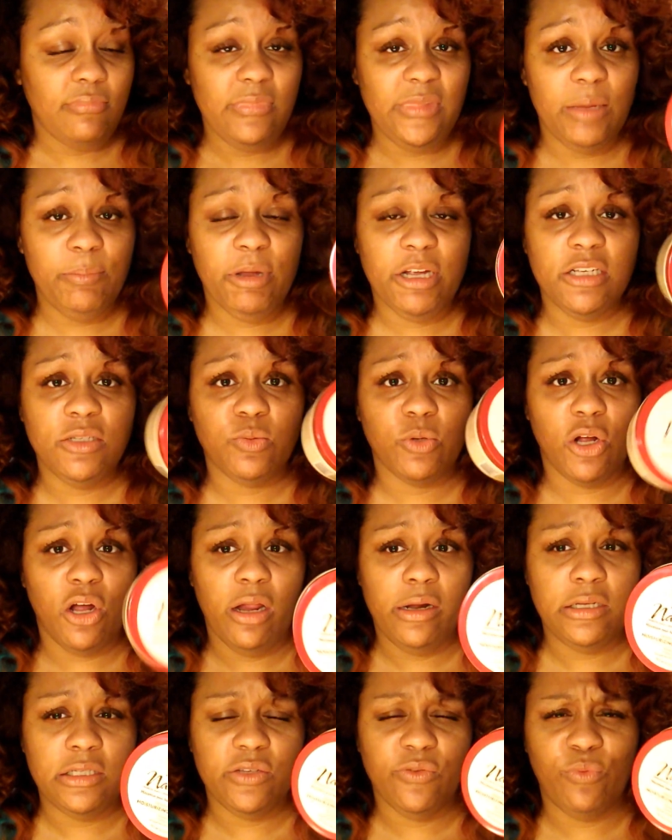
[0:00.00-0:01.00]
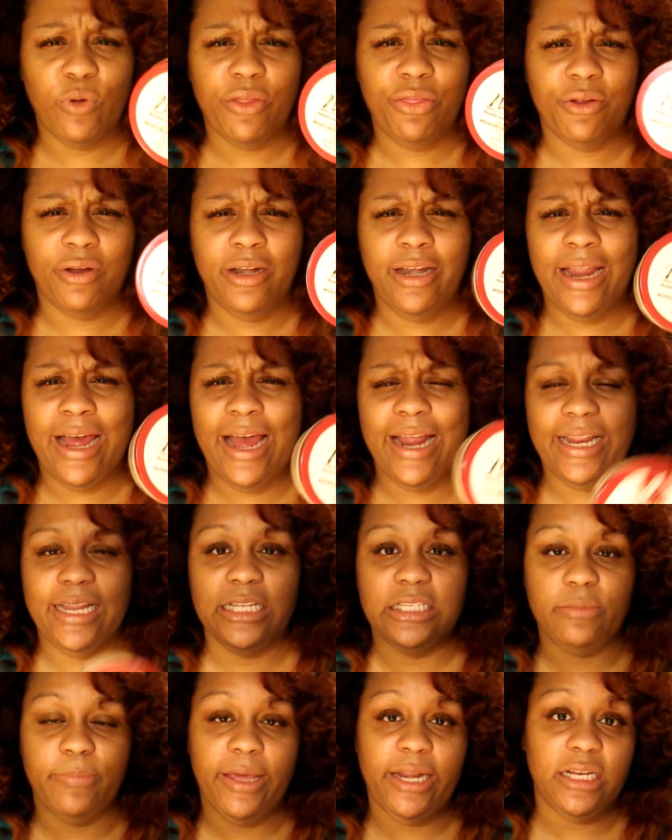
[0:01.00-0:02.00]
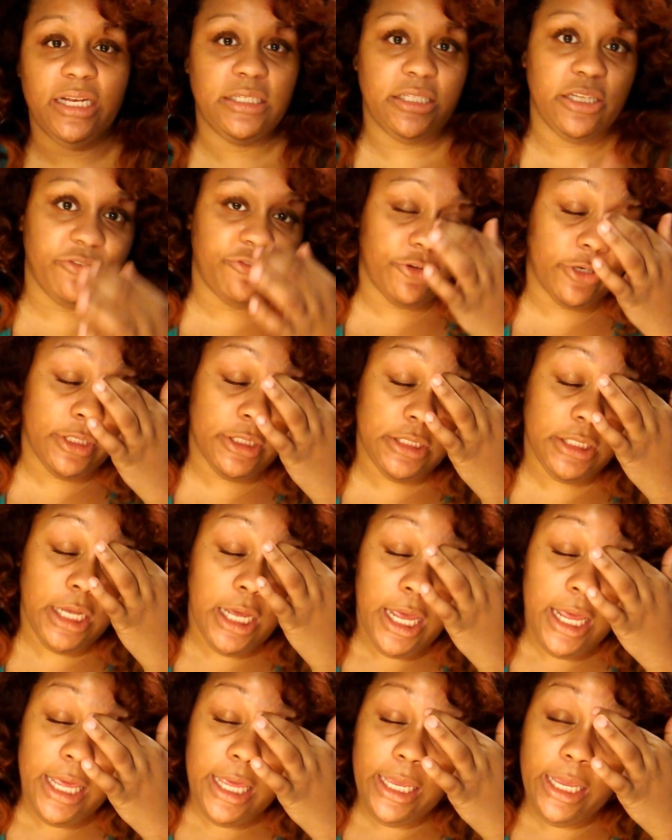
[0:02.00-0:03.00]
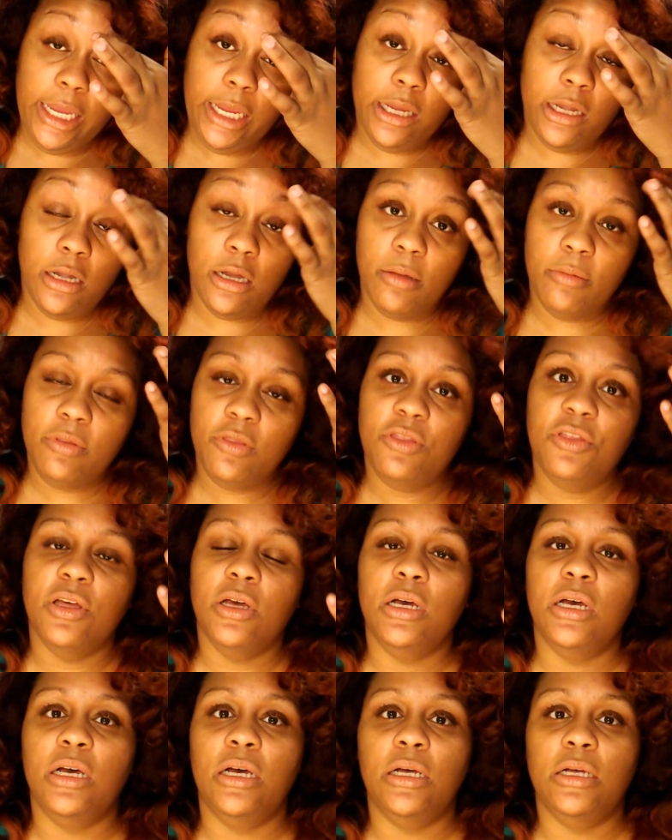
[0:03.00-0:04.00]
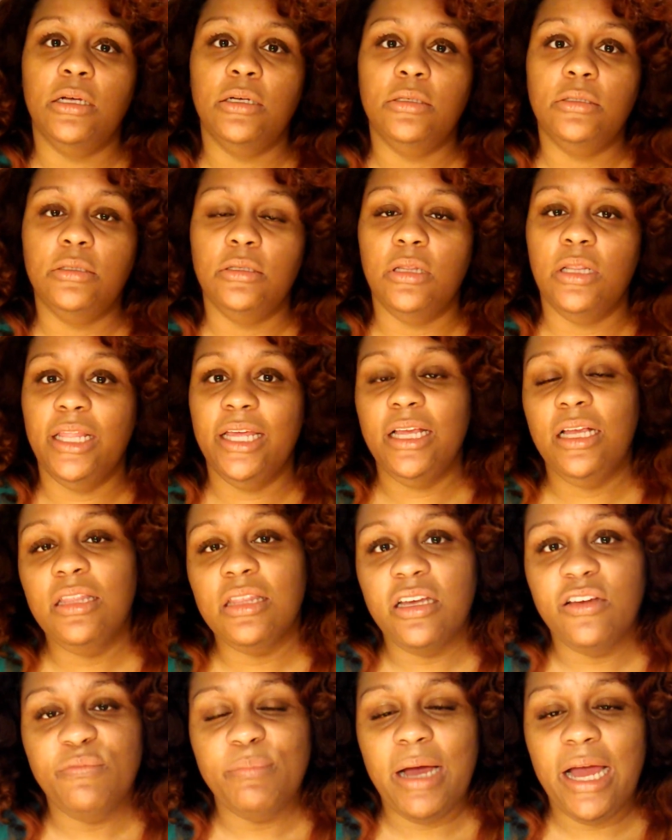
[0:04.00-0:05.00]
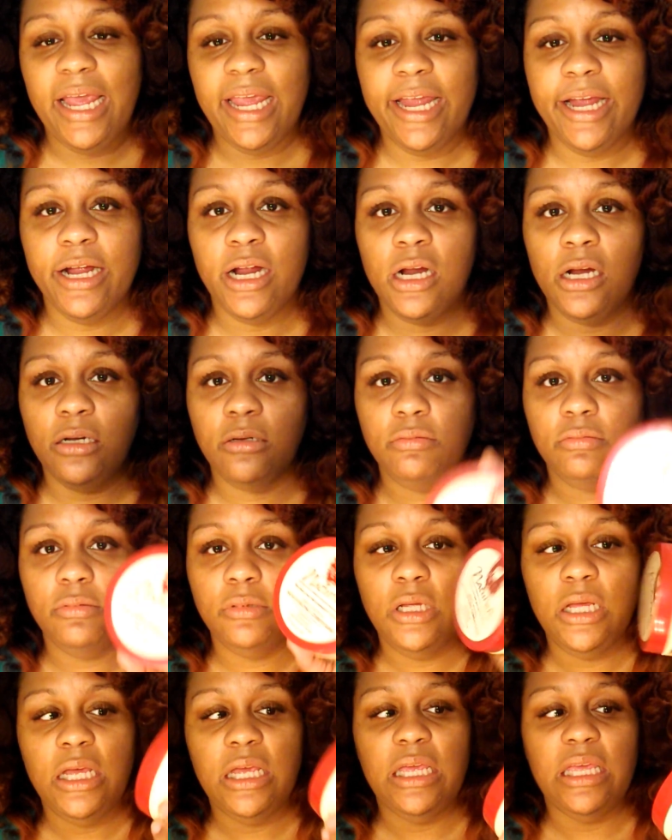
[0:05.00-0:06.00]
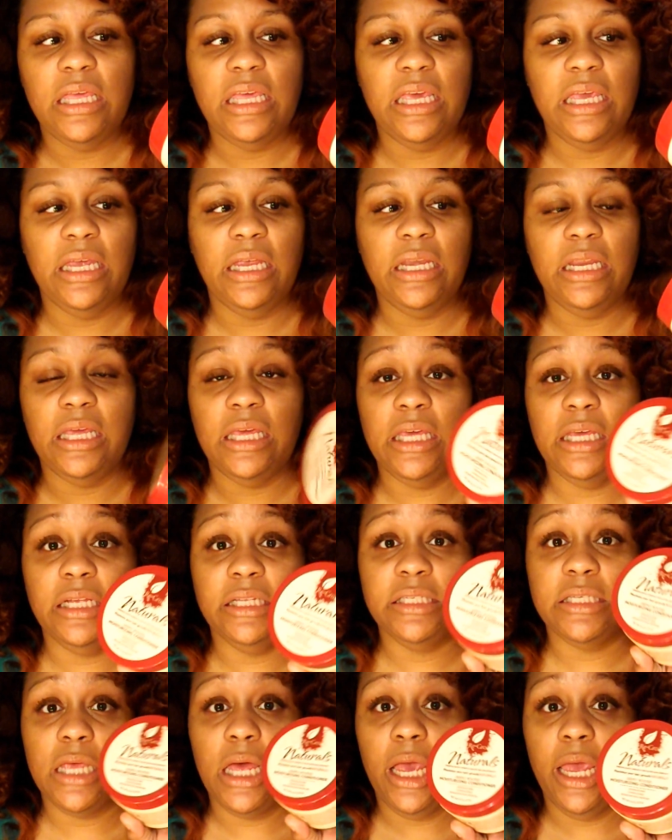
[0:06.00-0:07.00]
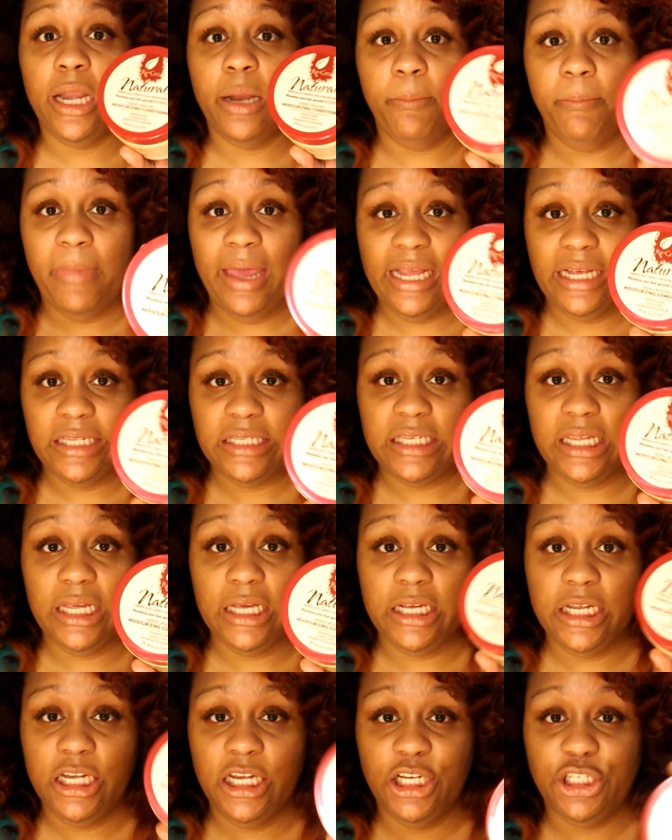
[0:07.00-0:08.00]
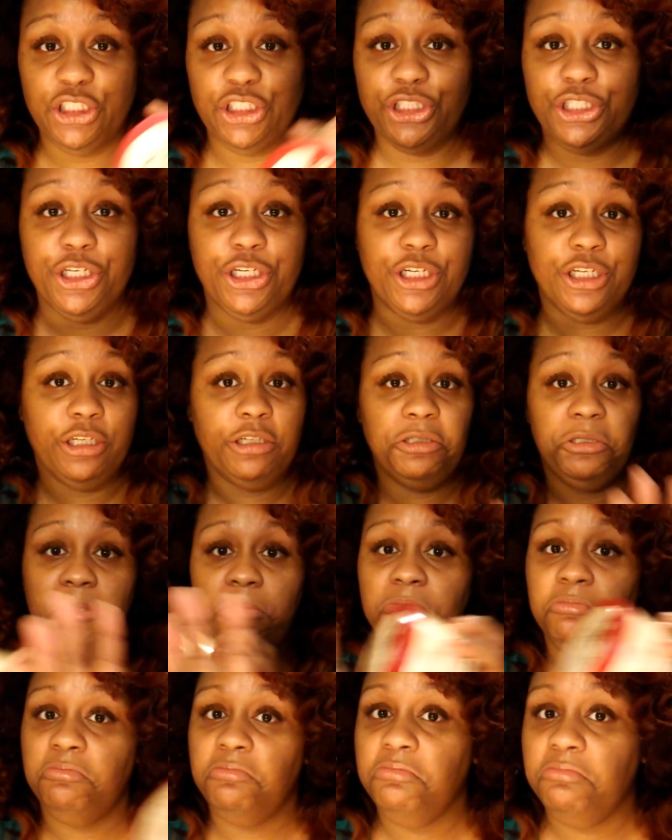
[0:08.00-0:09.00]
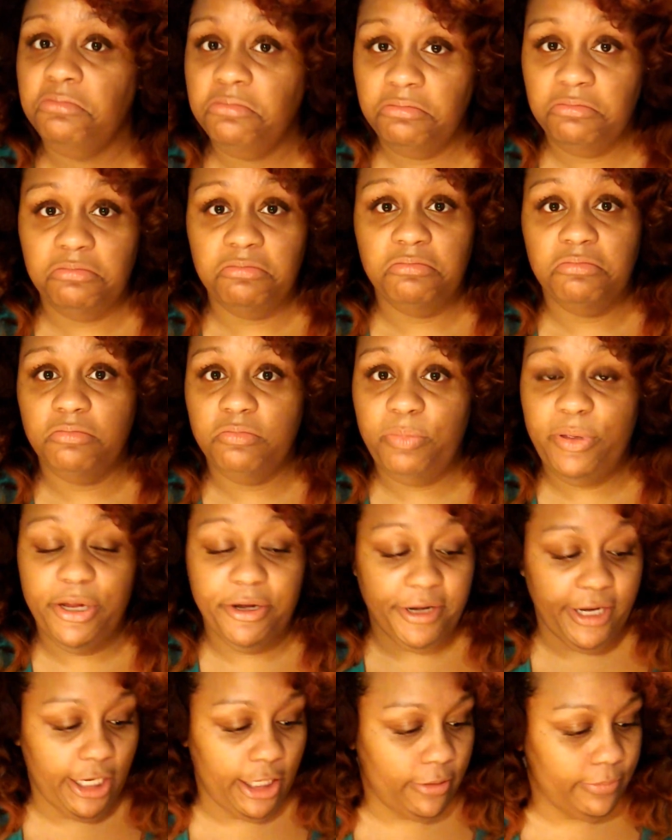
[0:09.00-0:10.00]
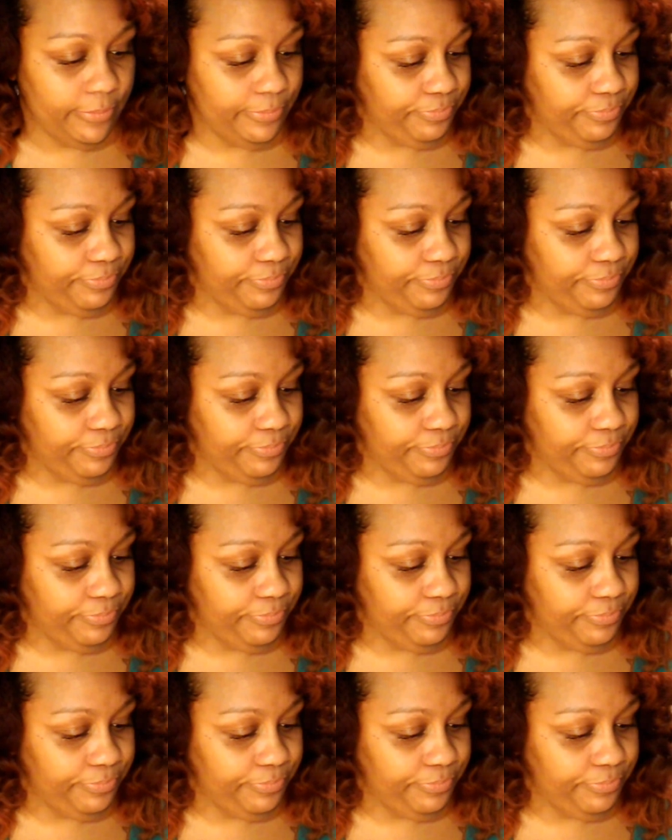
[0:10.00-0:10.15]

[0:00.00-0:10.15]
because regardless of whether or not it has made a difference in the length of my hair, it is an amazing conditioner, period.